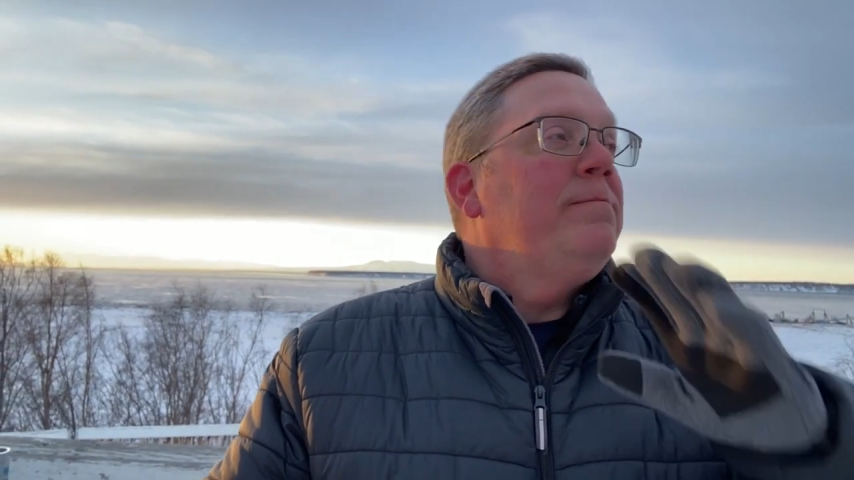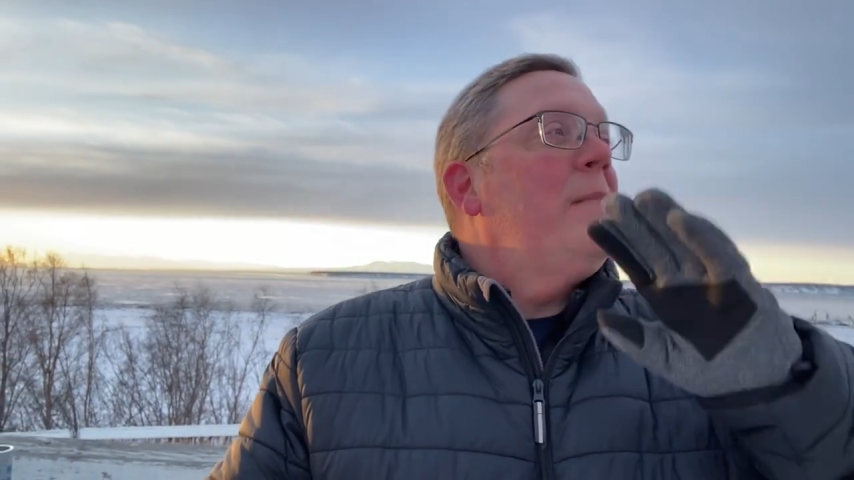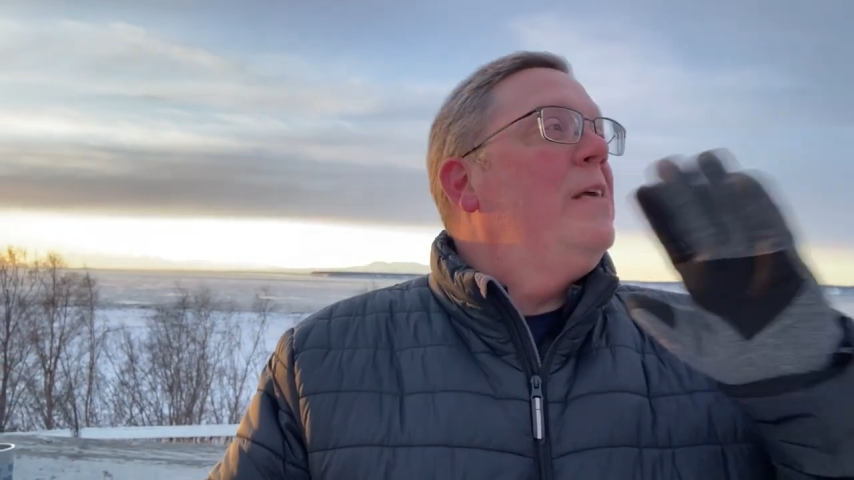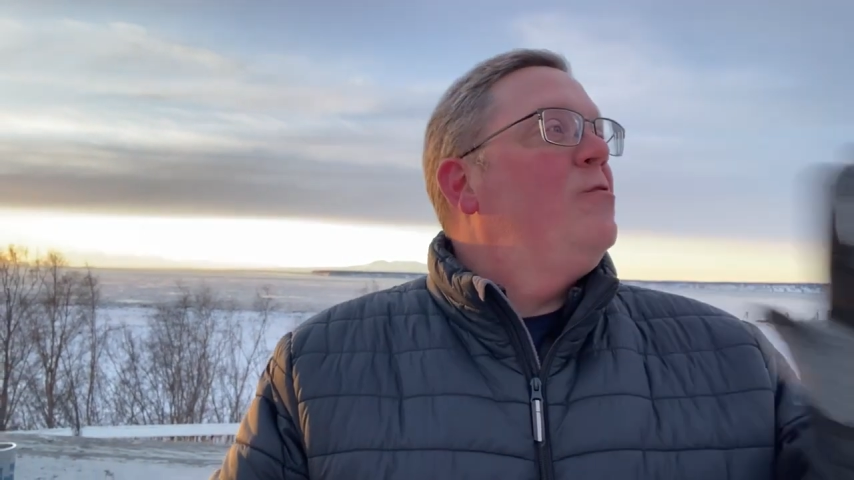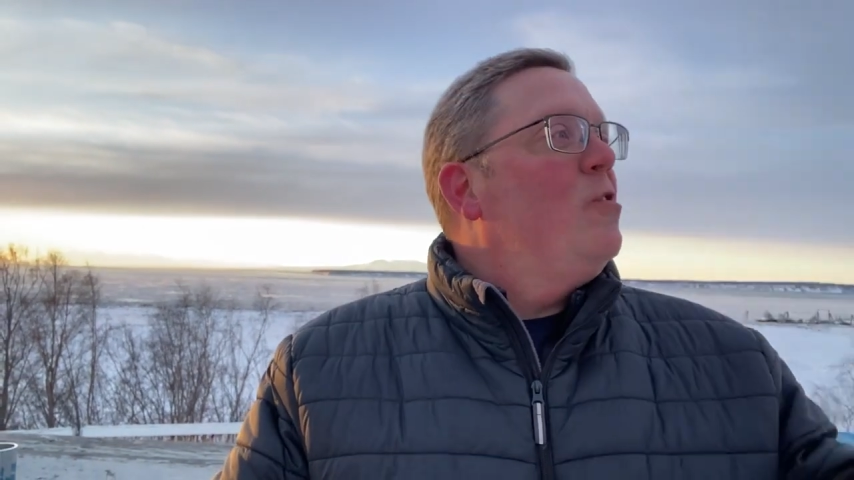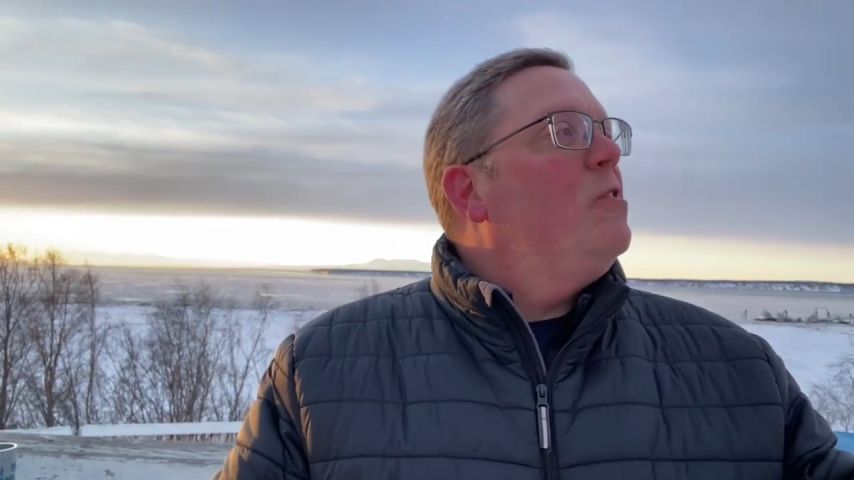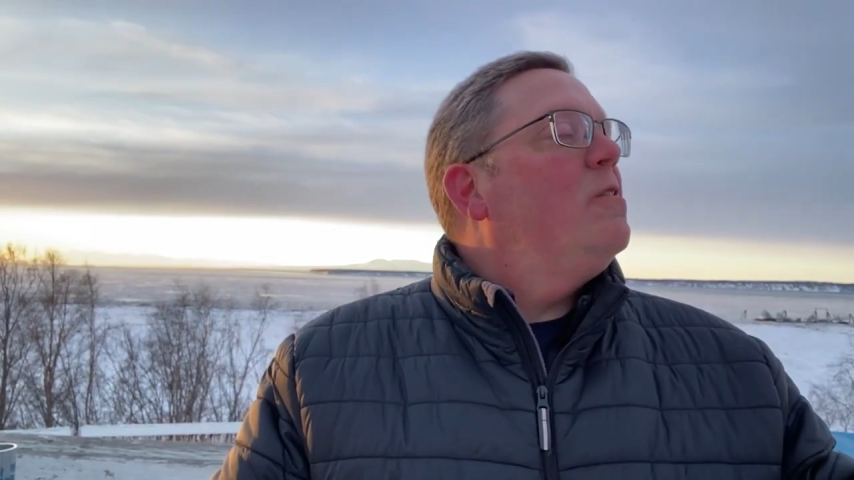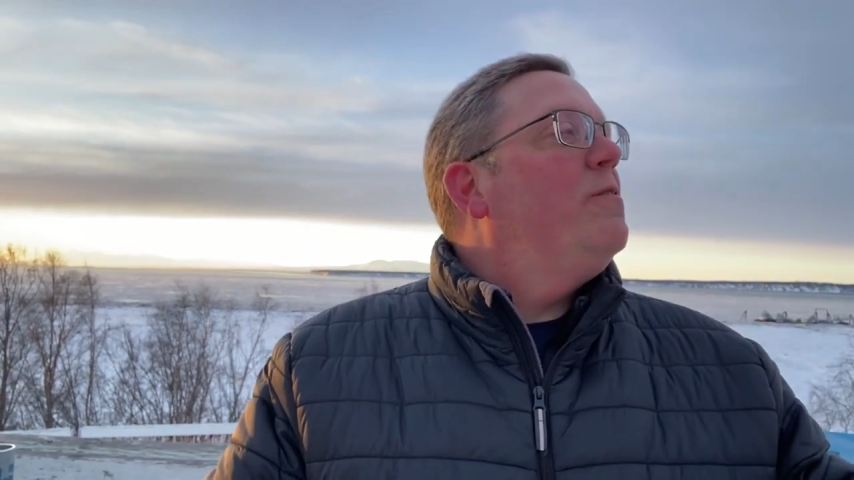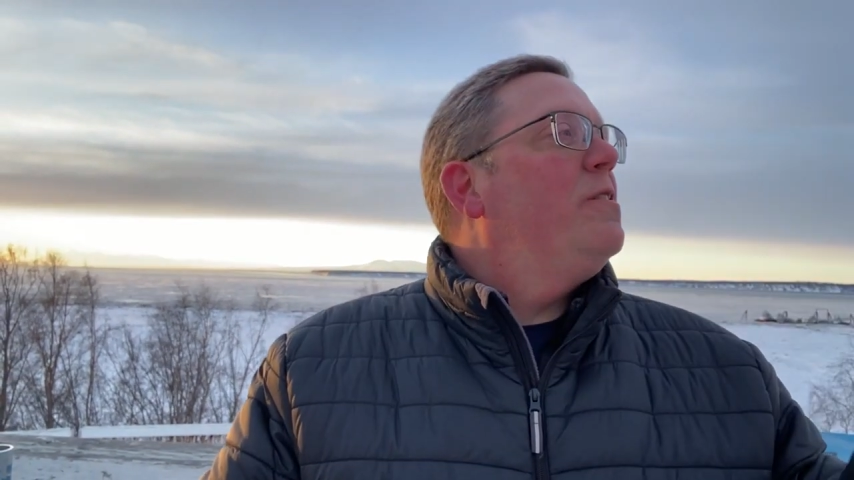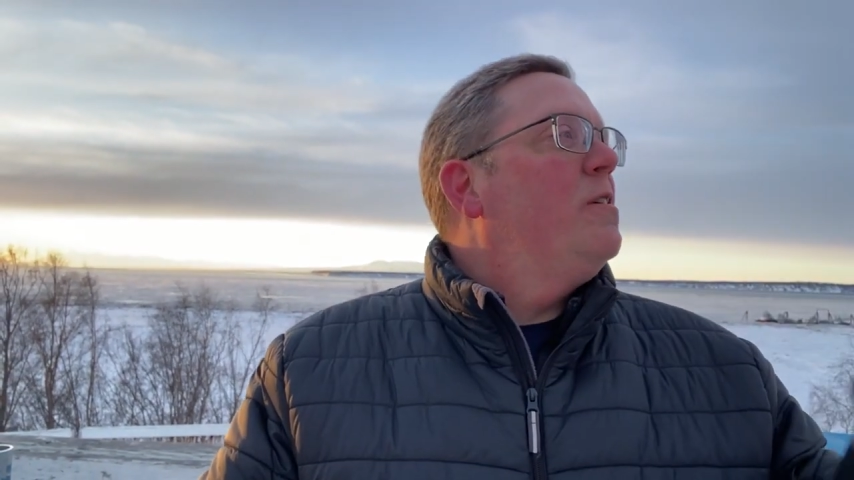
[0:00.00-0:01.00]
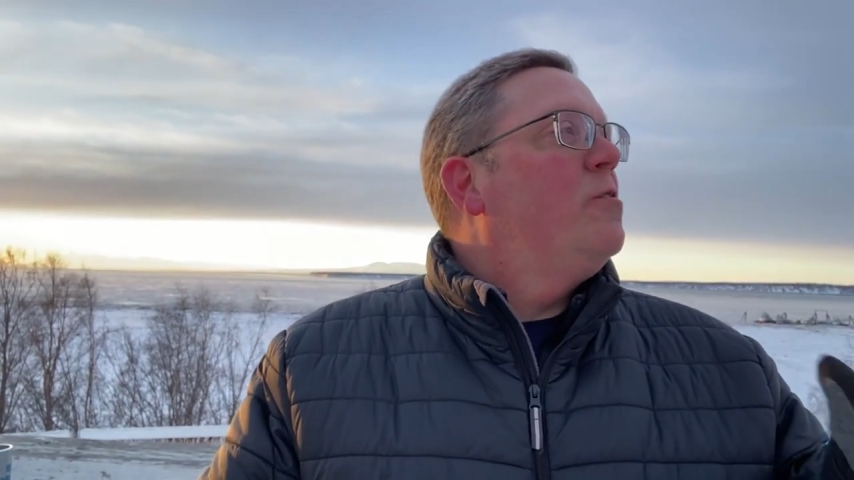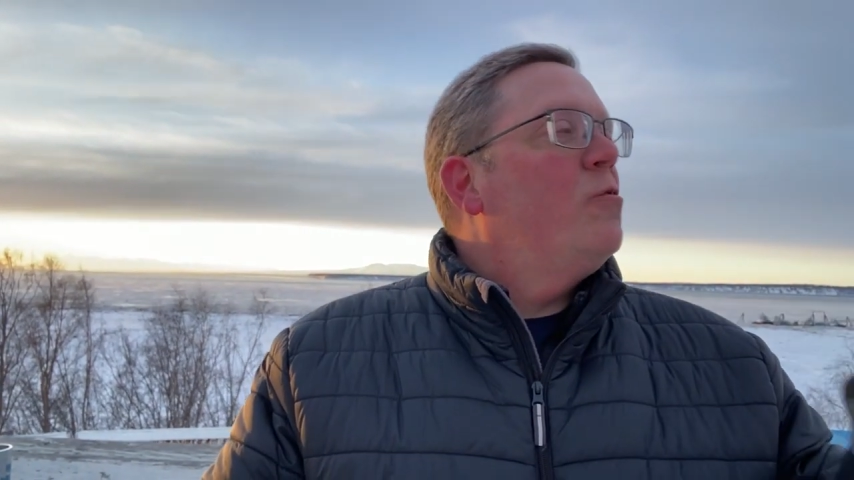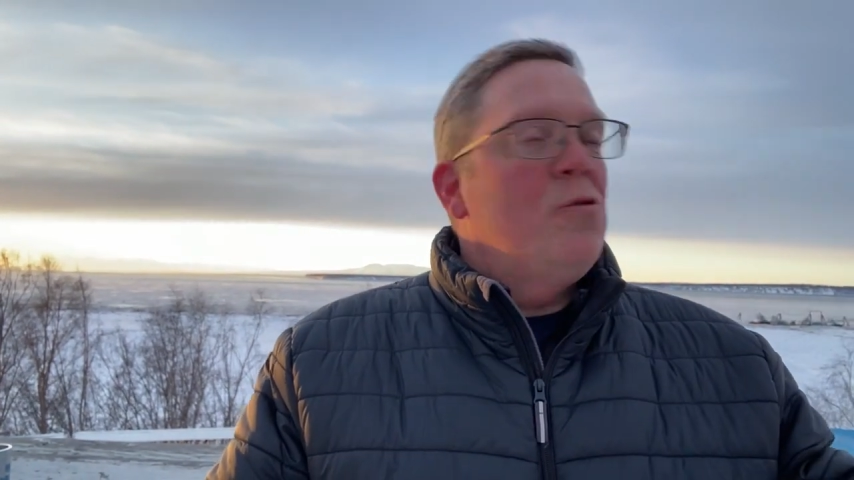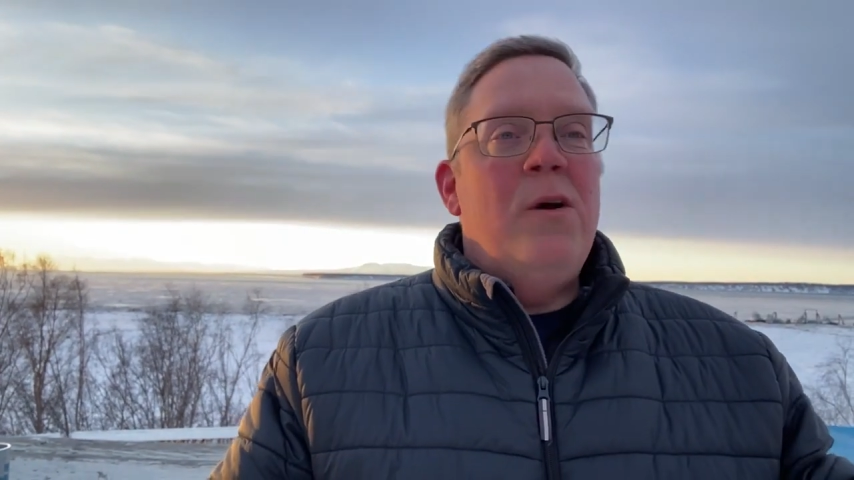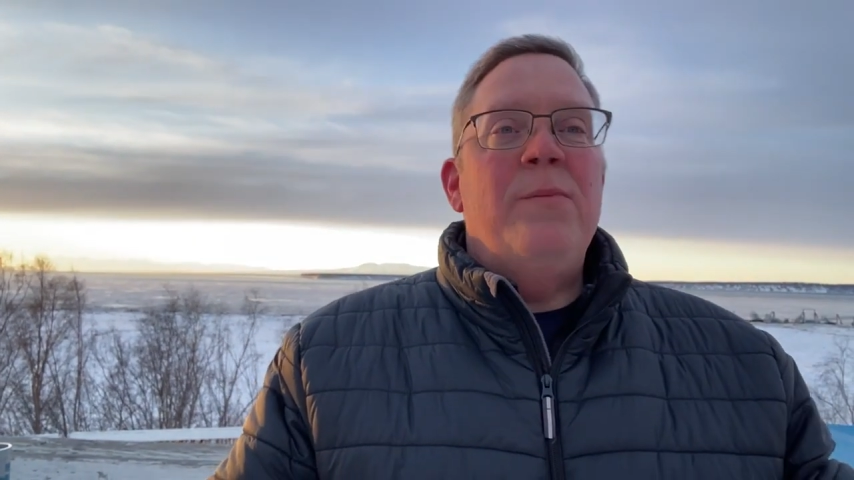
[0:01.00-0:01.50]
as Jesus is
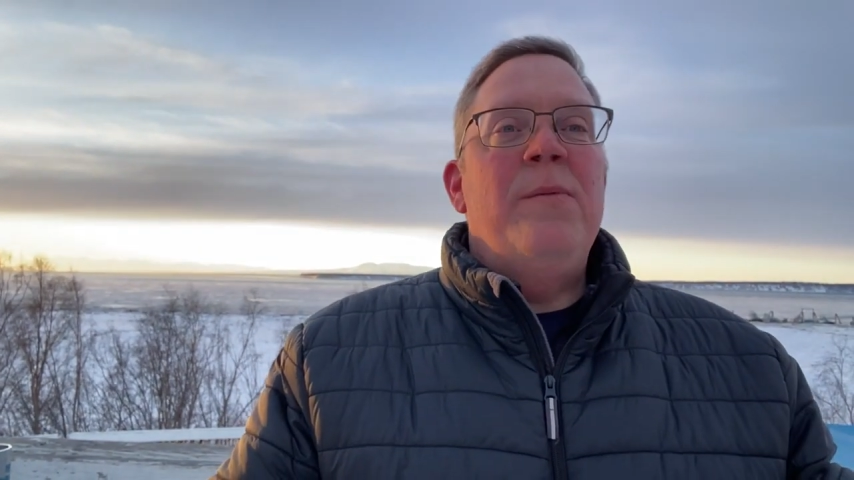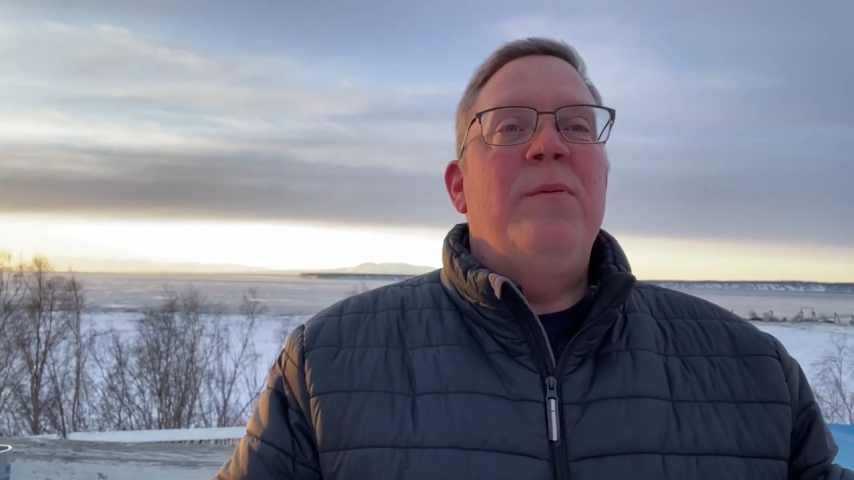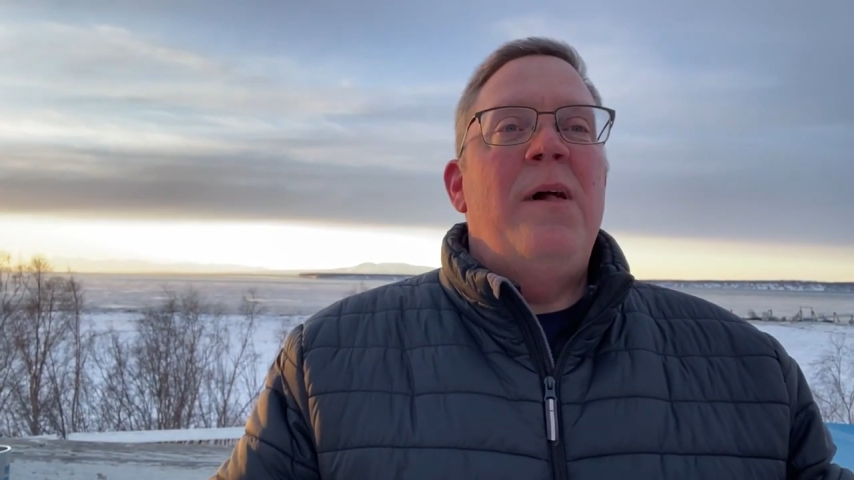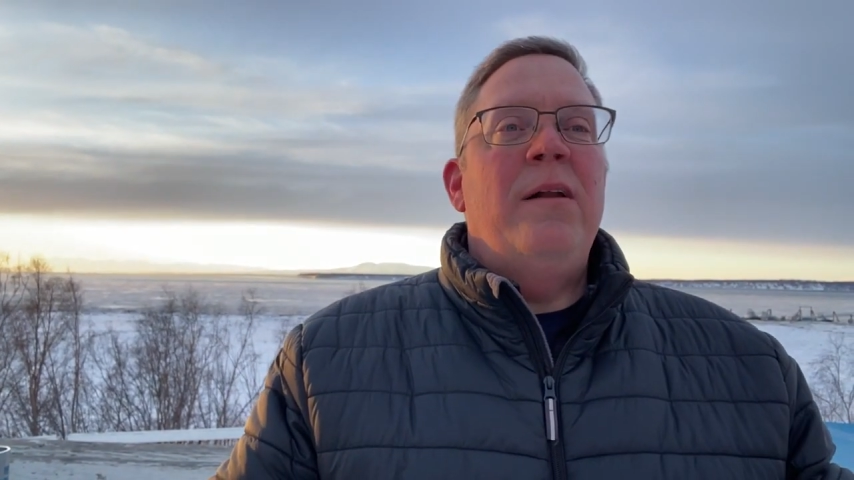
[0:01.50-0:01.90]
throwing people